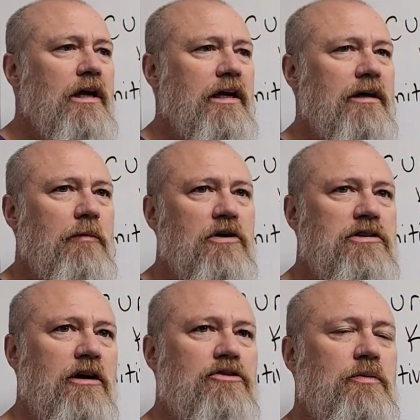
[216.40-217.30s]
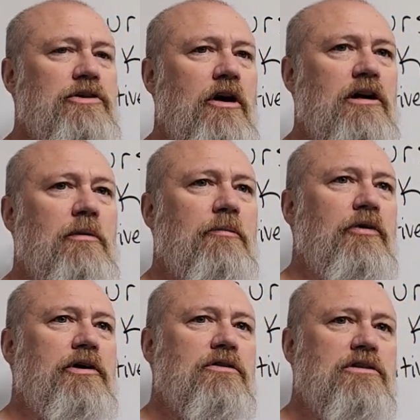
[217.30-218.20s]
In martial arts, we talk about
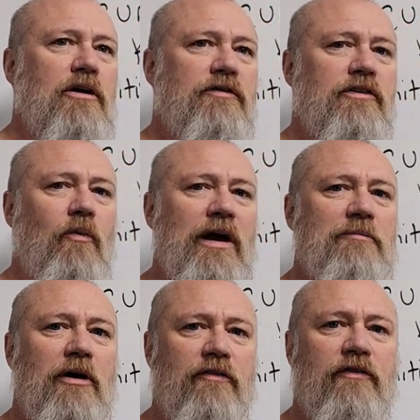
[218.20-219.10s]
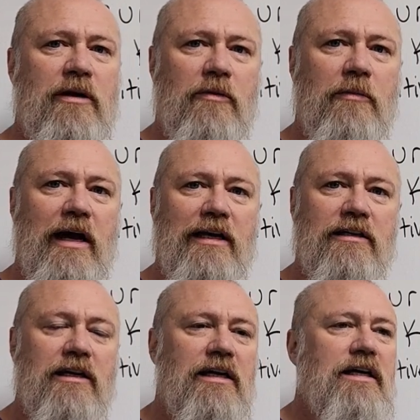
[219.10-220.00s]
putting yourself in the white belt frame of
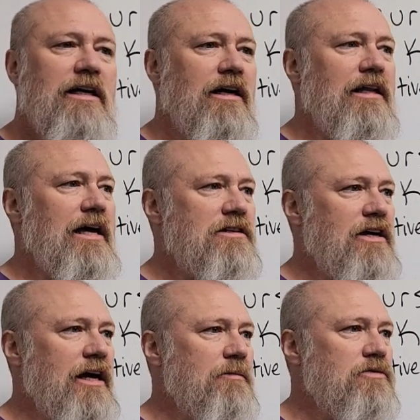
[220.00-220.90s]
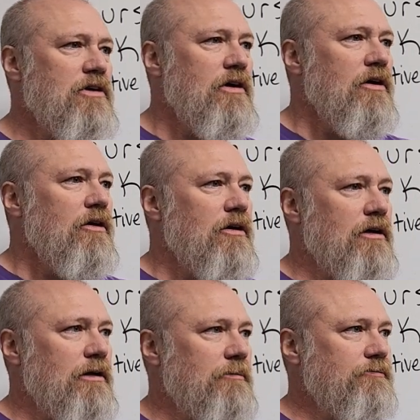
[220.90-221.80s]
mind. A lot of times,
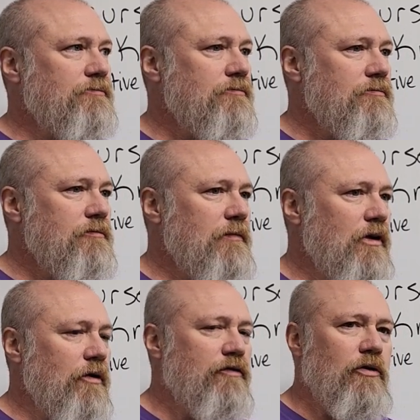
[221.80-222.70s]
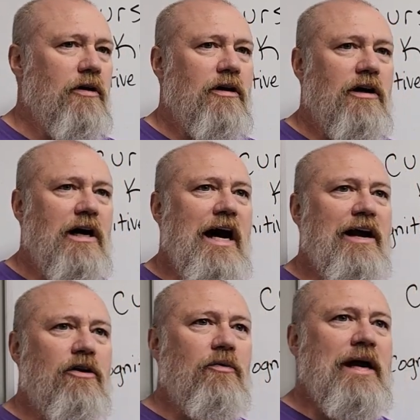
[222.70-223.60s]
um, you know, if you're a, a
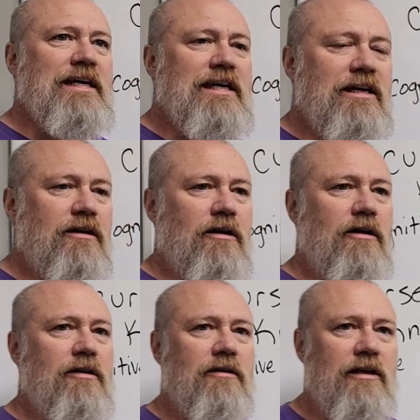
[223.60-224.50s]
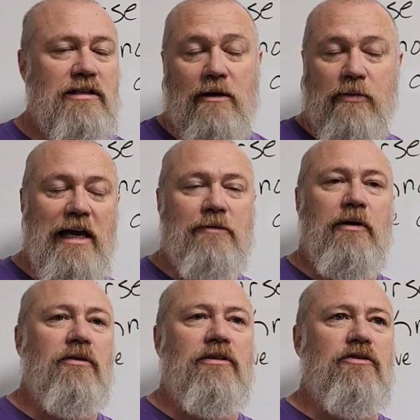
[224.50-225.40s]
higher ranking, uh, like say a black
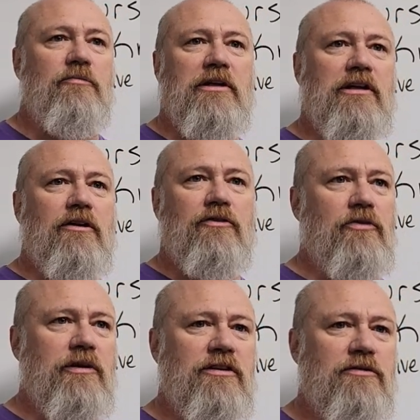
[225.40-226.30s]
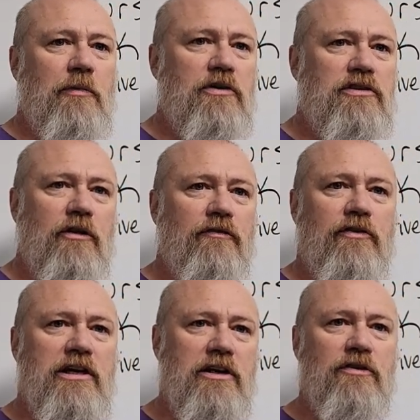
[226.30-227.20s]
belt, and you've been there doing this martial art
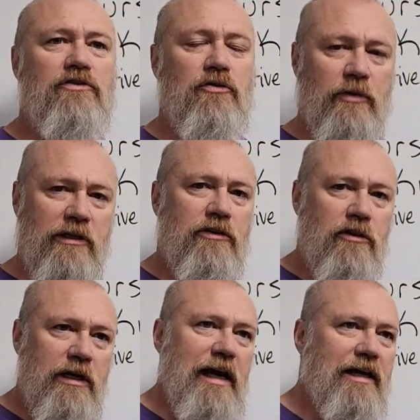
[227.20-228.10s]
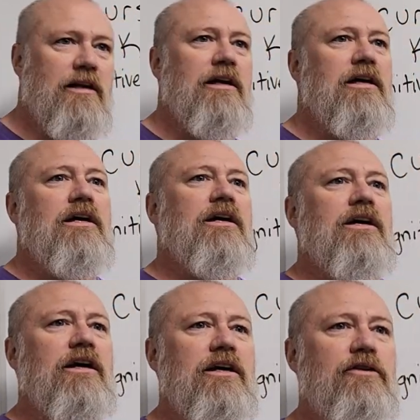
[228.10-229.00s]
for years, you're really good at it.
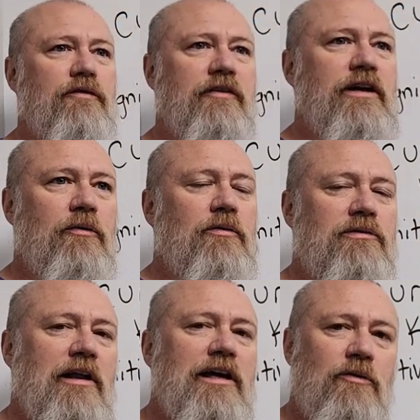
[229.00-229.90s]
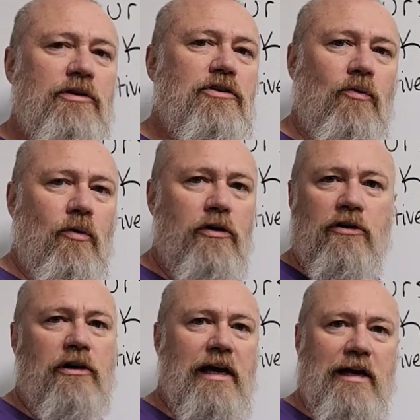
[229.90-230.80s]
You forget what it was like when you
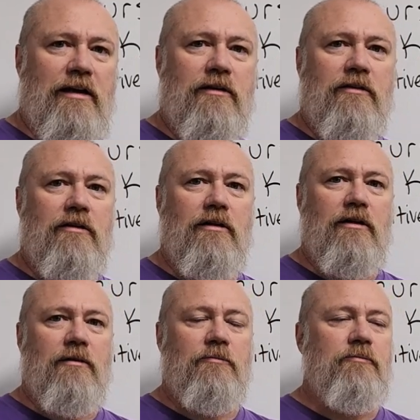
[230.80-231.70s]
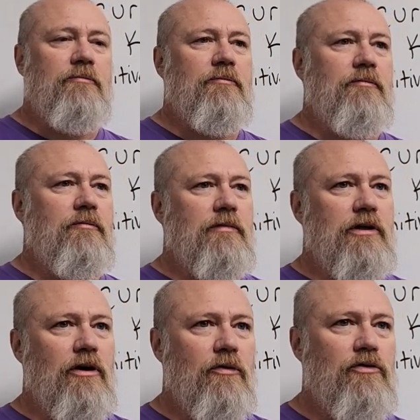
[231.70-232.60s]
weren't good at it. Um,
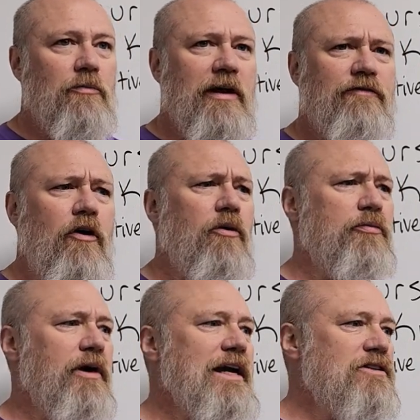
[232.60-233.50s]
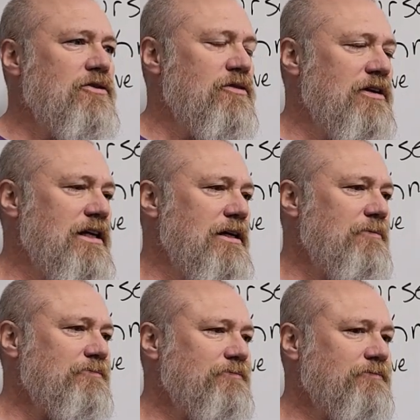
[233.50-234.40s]
you know, you might fall prey to
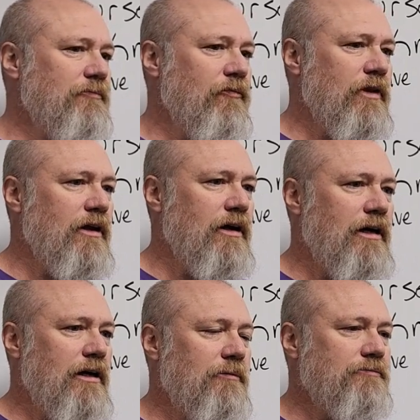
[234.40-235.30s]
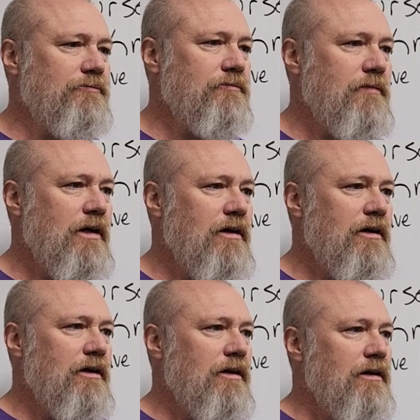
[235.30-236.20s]
the um,
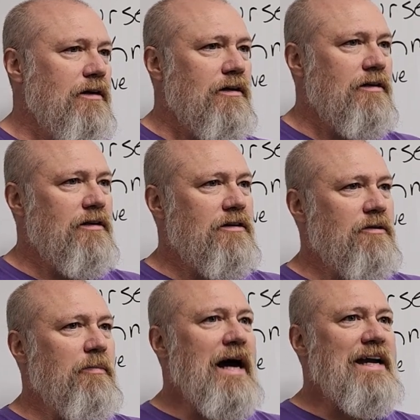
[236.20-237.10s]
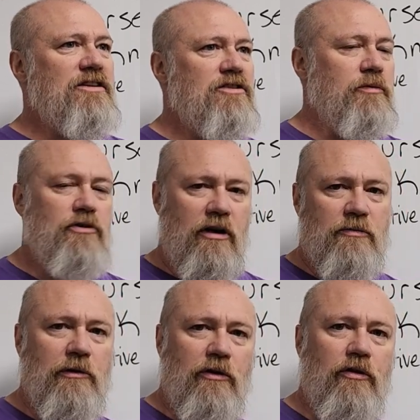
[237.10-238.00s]
the bias that we
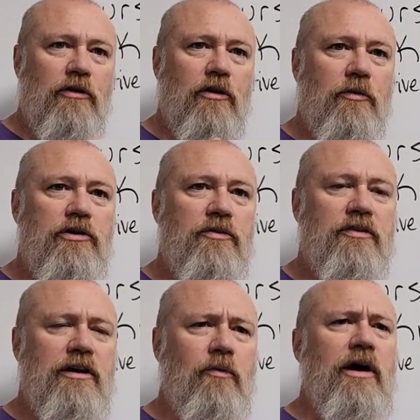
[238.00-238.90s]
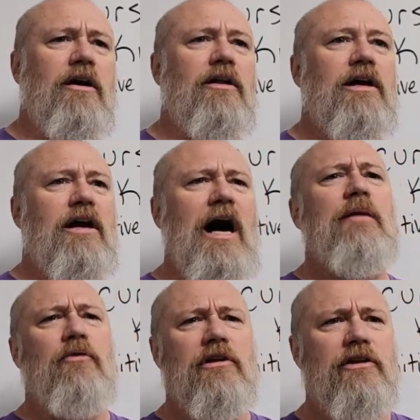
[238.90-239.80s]
talked about a little earlier, where you think, "Well,
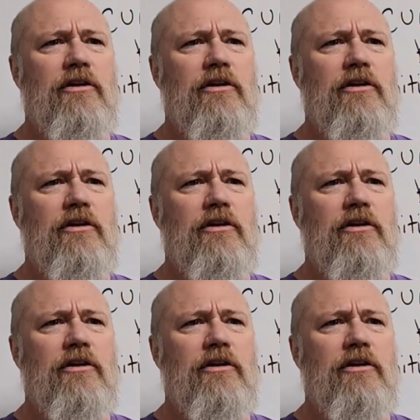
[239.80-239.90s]
I'm really